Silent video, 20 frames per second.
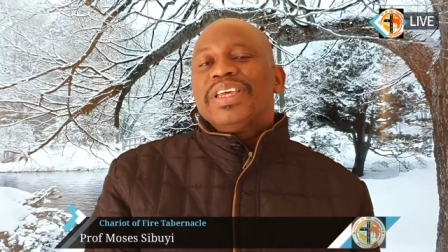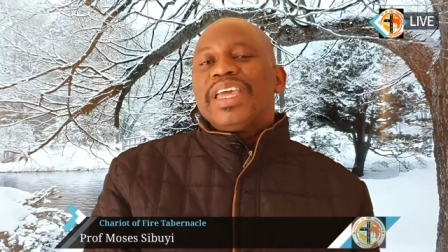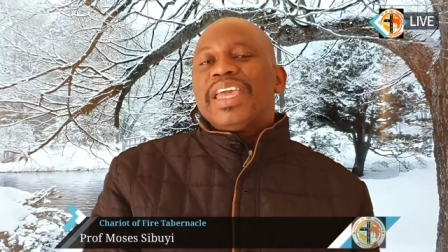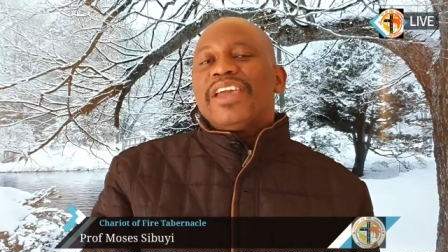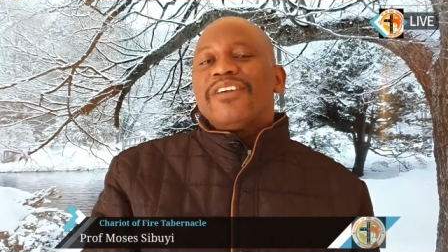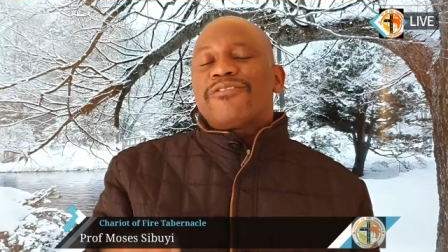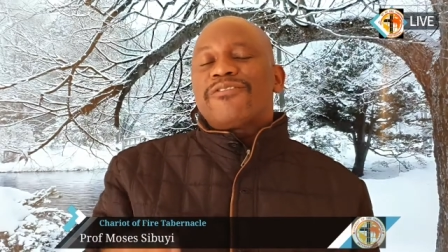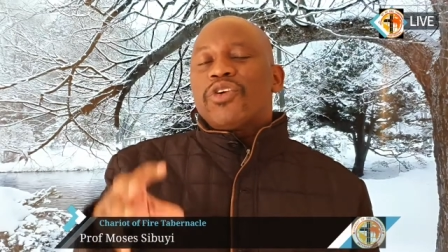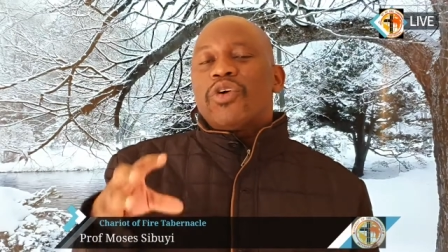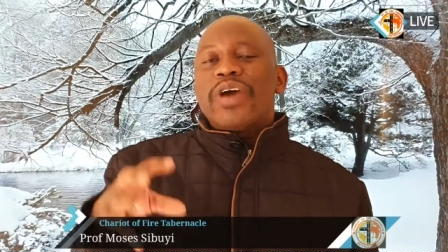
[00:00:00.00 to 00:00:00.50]

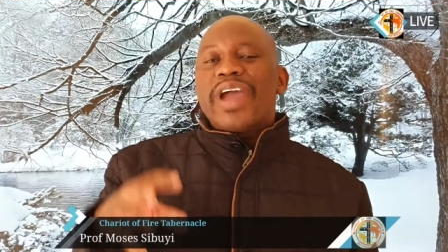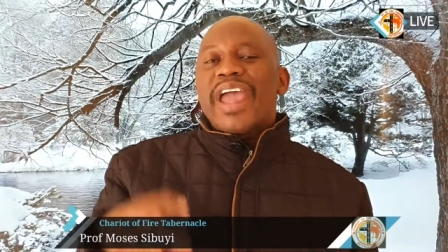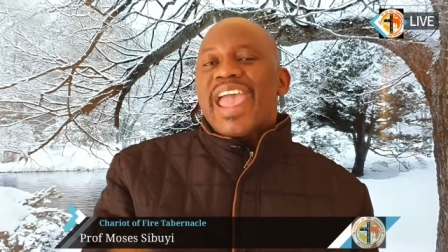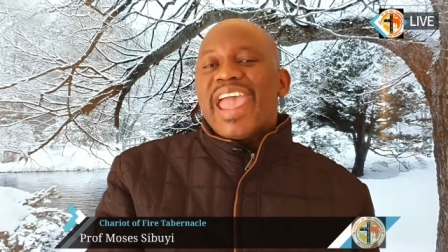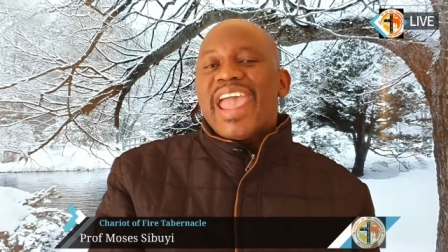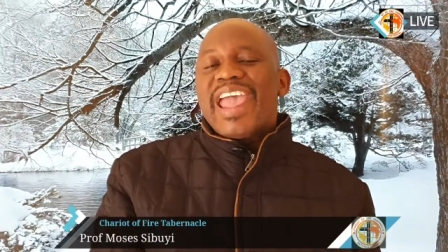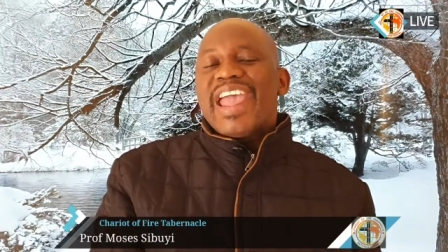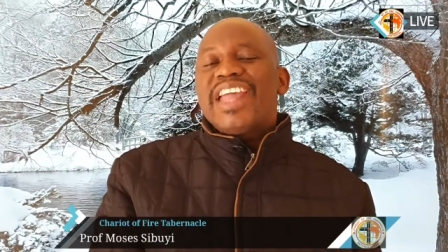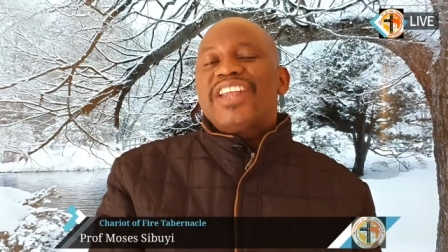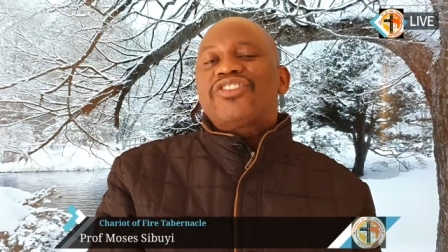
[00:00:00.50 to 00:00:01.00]
If you
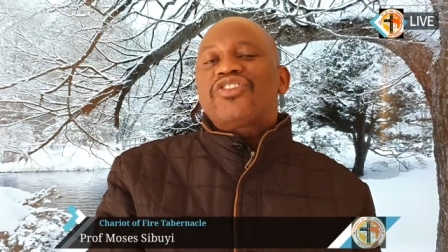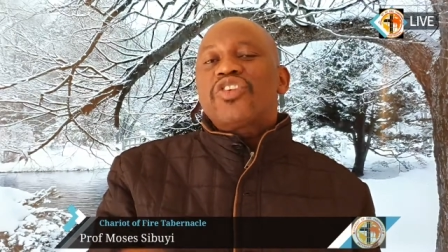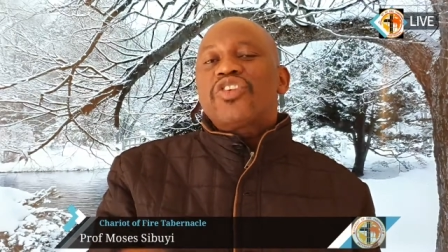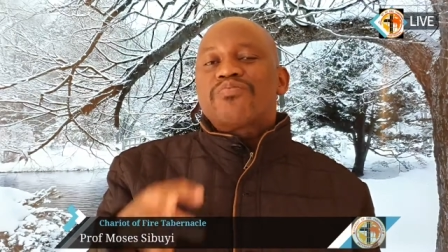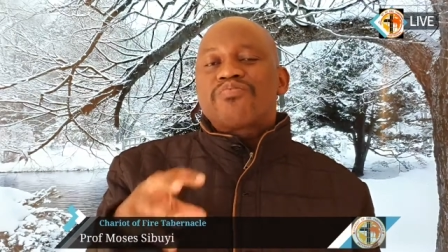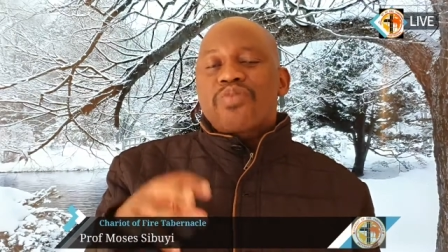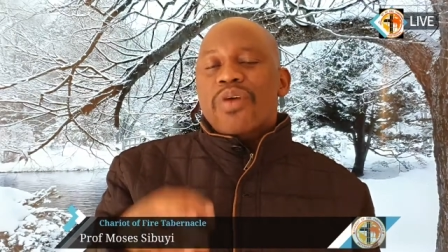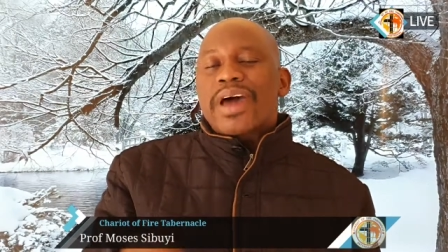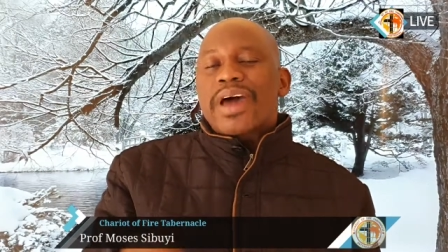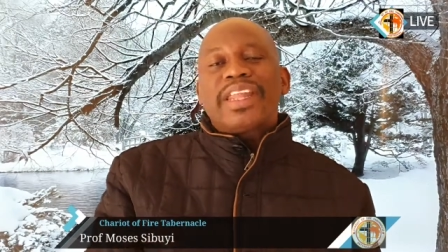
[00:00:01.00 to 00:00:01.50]
hate your
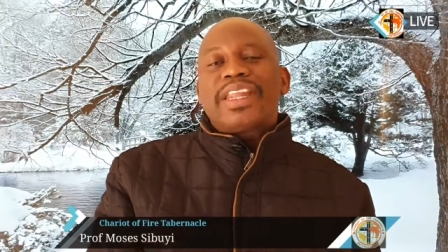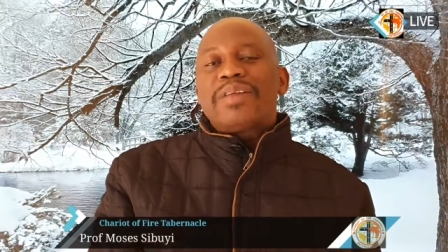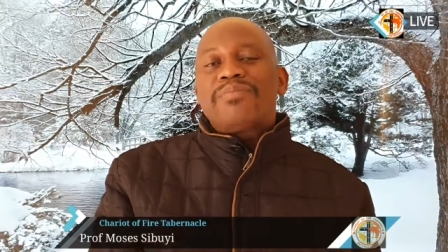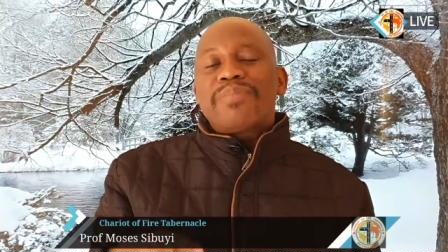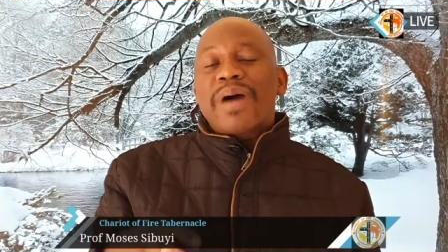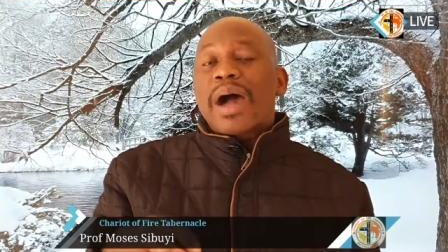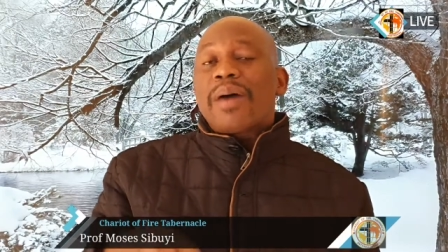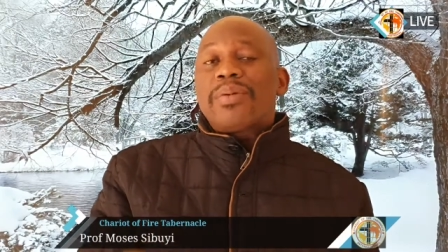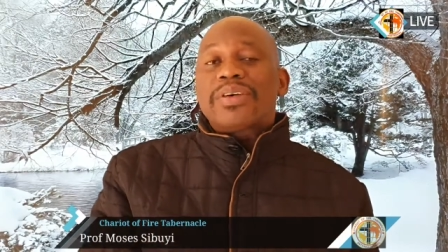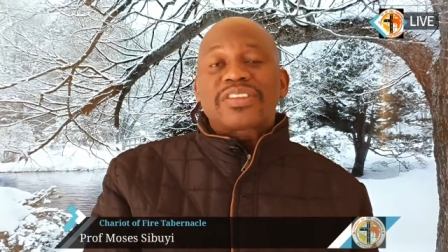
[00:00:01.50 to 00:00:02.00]
brother, the
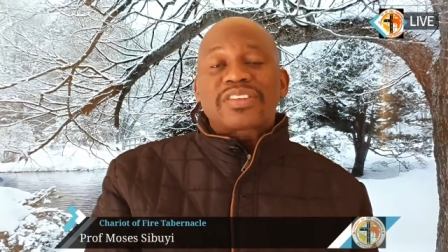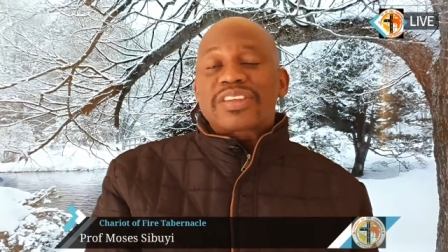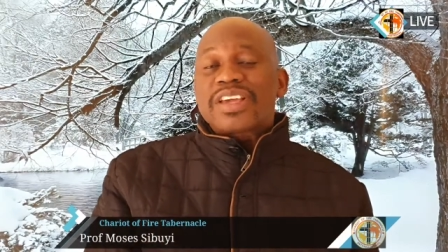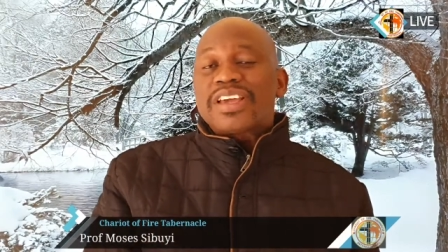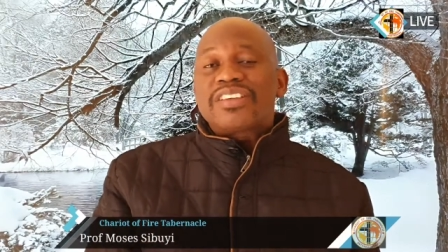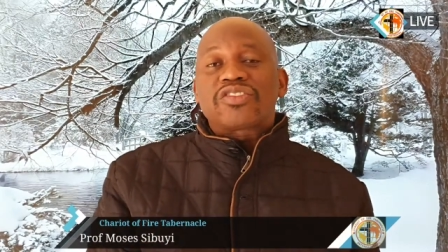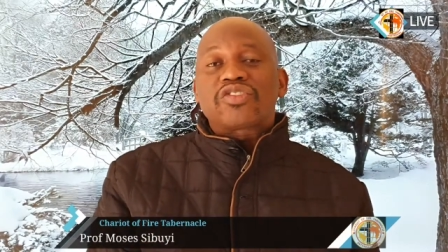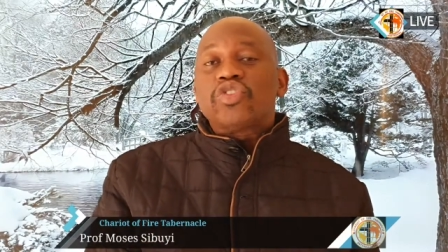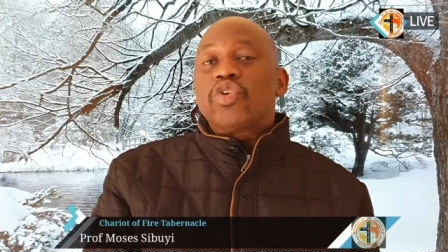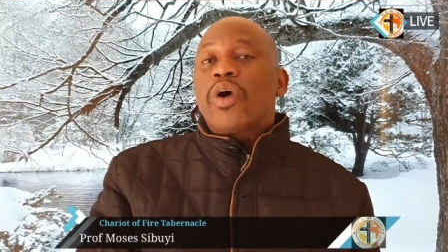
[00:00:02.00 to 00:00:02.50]
Bible
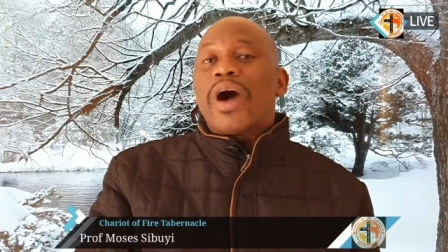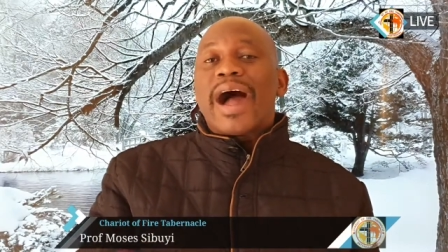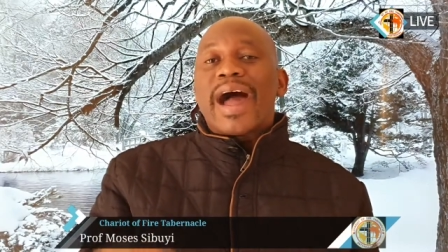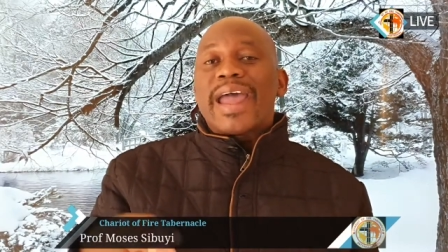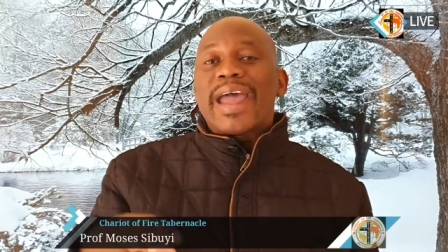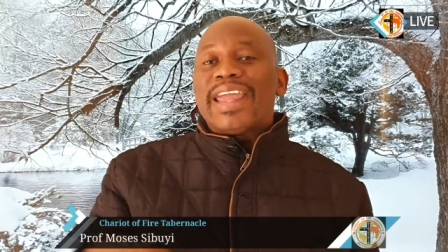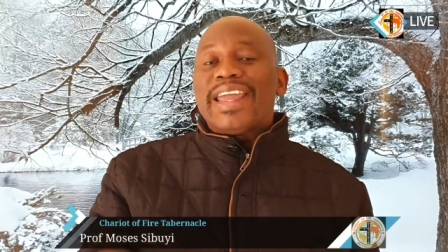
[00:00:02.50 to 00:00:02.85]
says you are